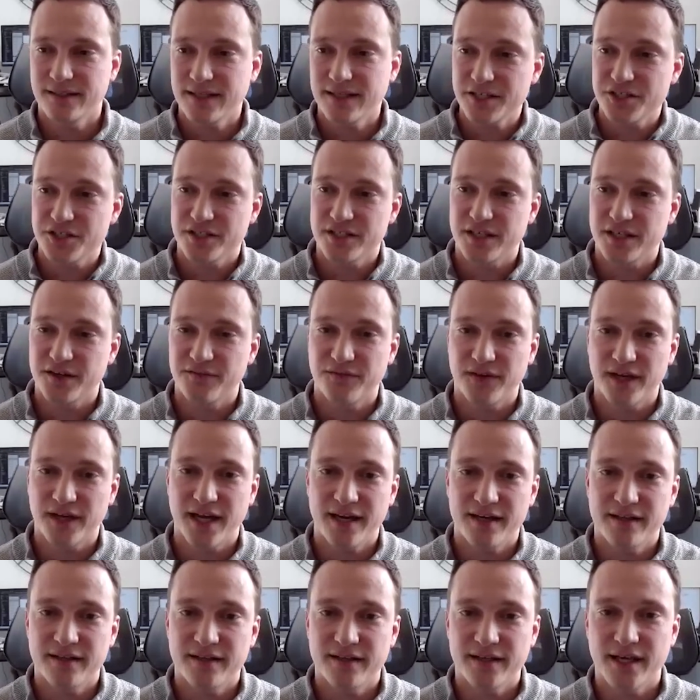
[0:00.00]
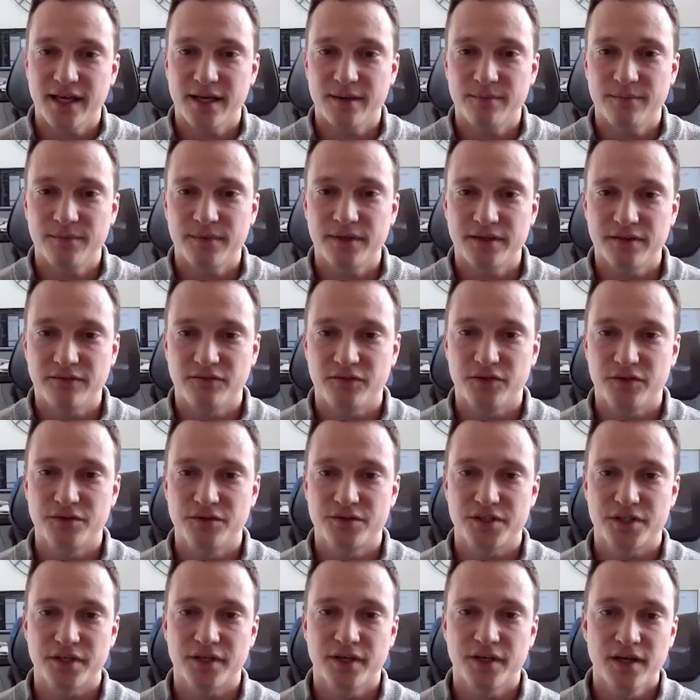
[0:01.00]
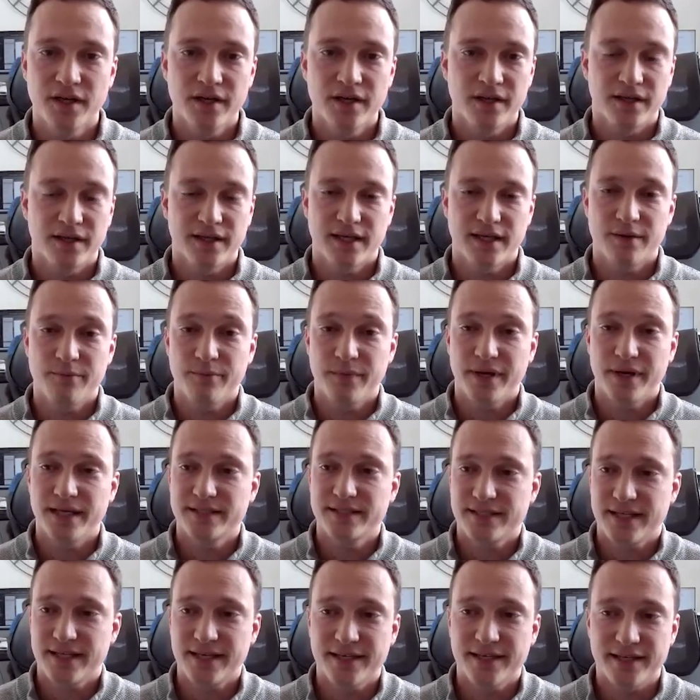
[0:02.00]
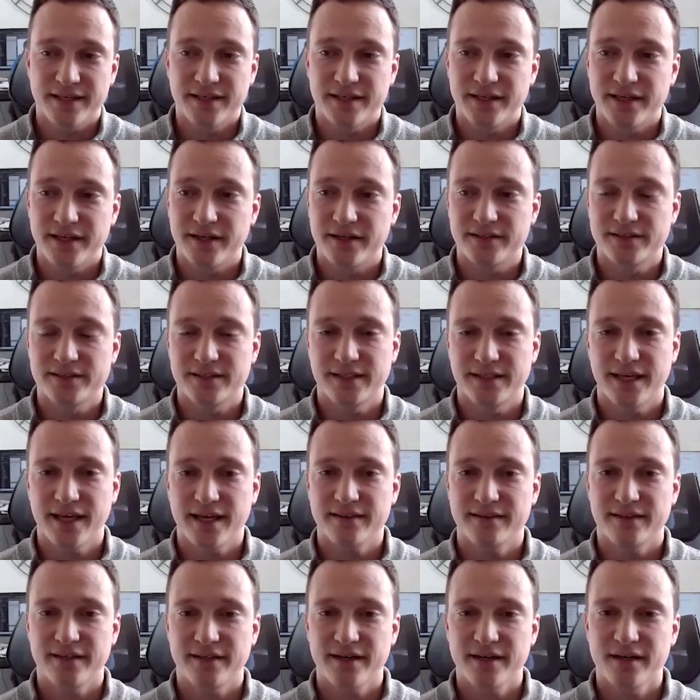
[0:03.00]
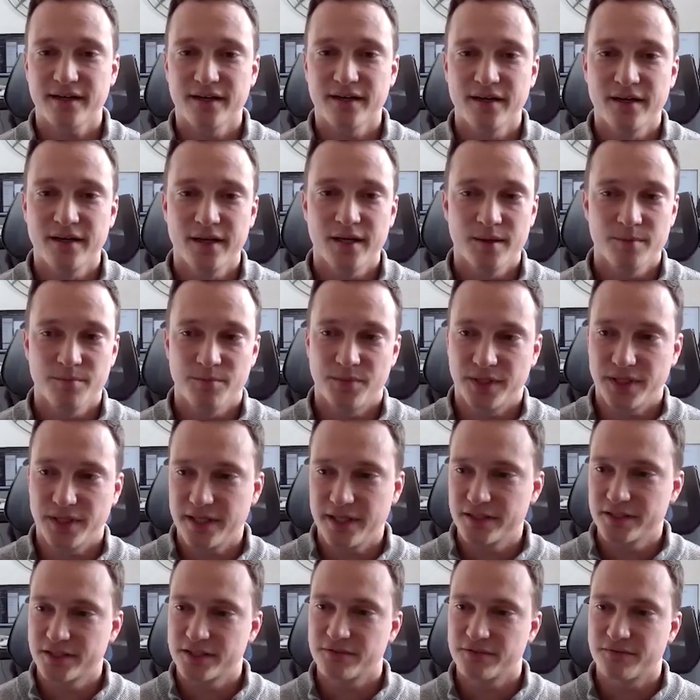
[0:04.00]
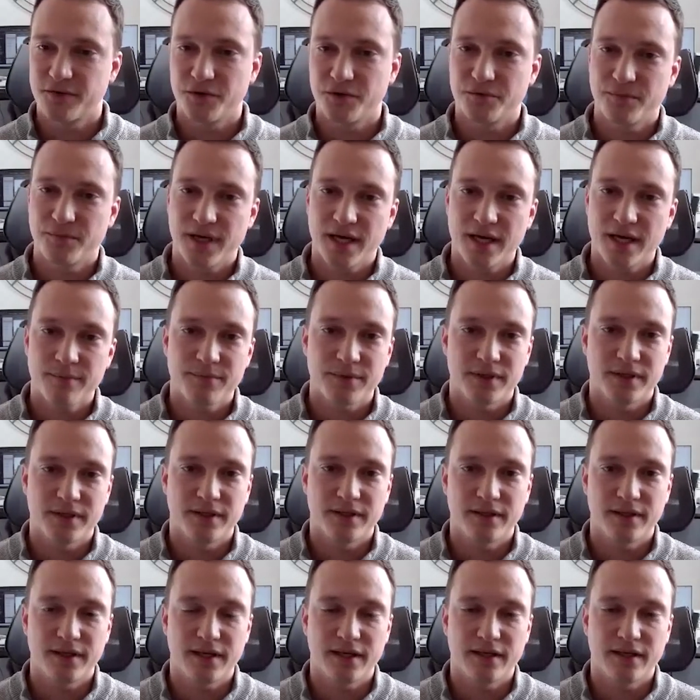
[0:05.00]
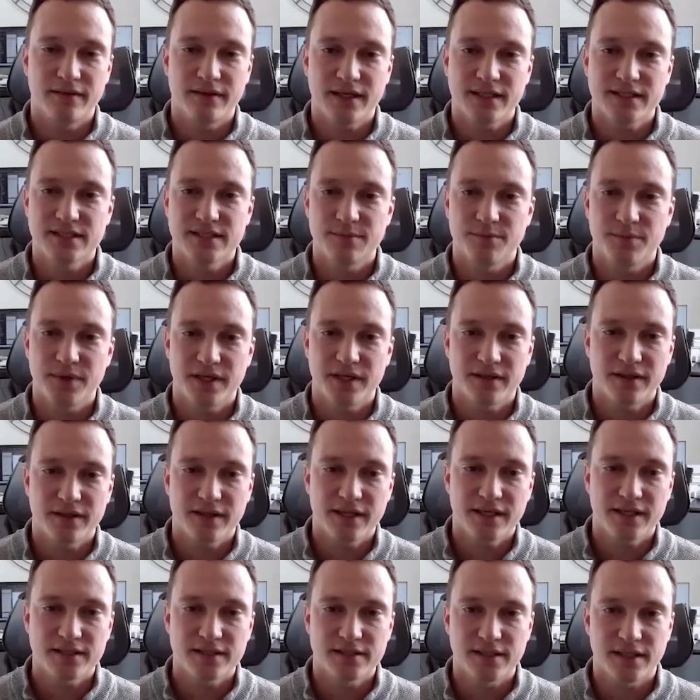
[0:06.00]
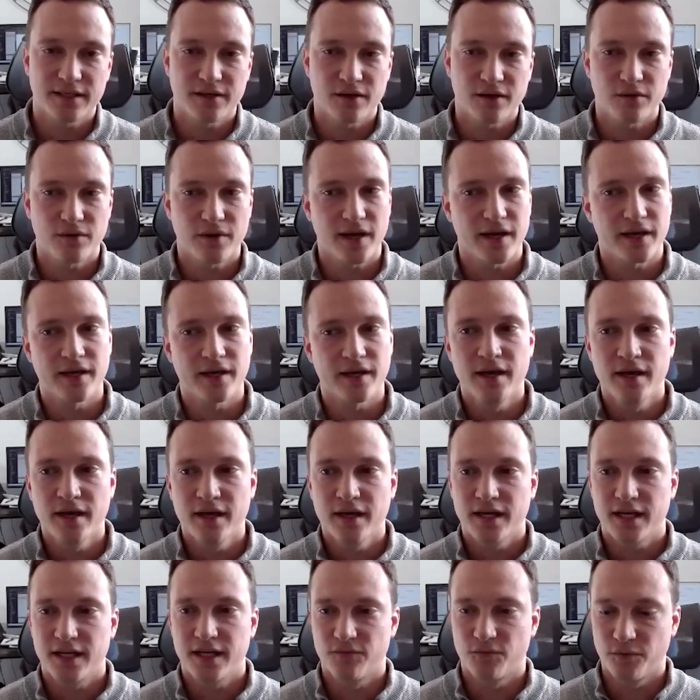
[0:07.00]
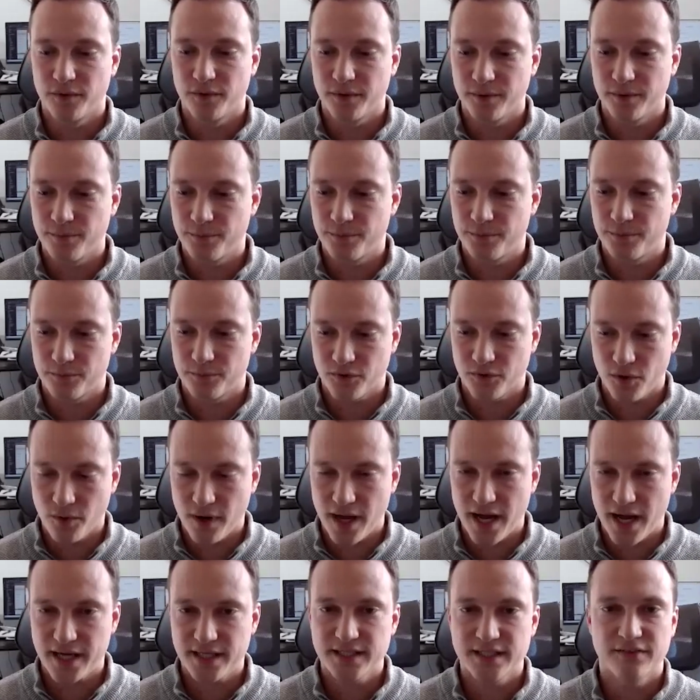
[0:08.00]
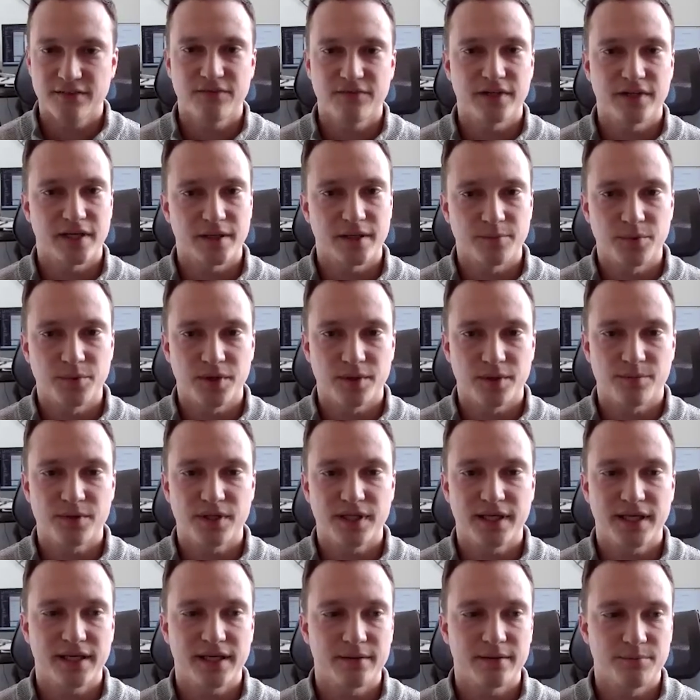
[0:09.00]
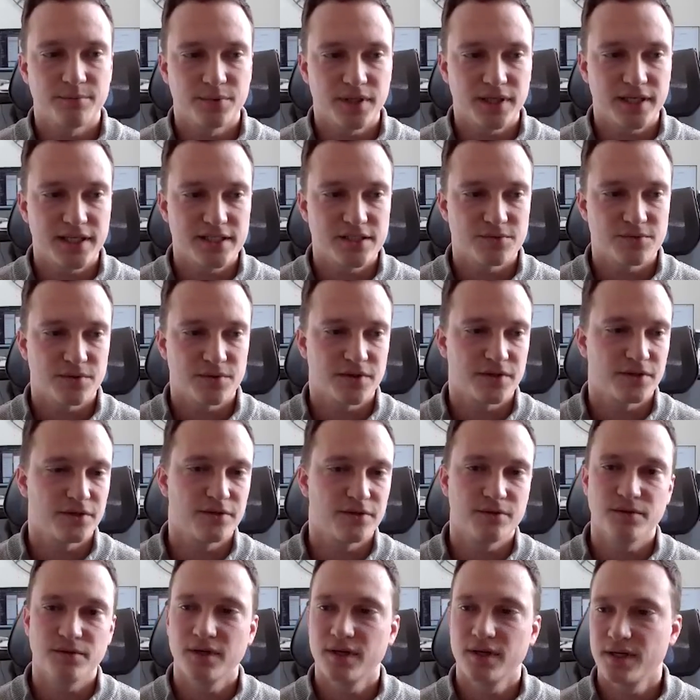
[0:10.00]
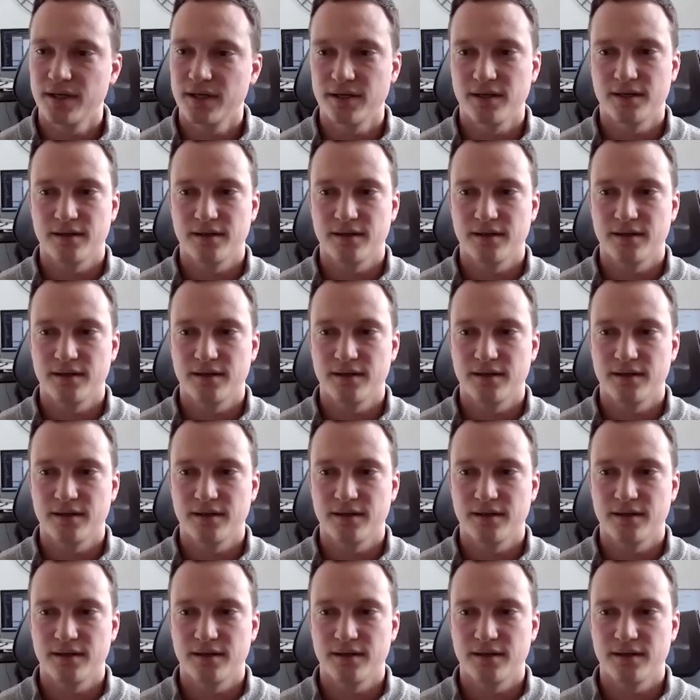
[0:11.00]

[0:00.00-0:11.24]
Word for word: get yourself ahead of the game in the future. Like it may take a year to get there, but here's the roadmap. And and that's the big thing is like, okay, if we're proactive and can put a plan in place with you,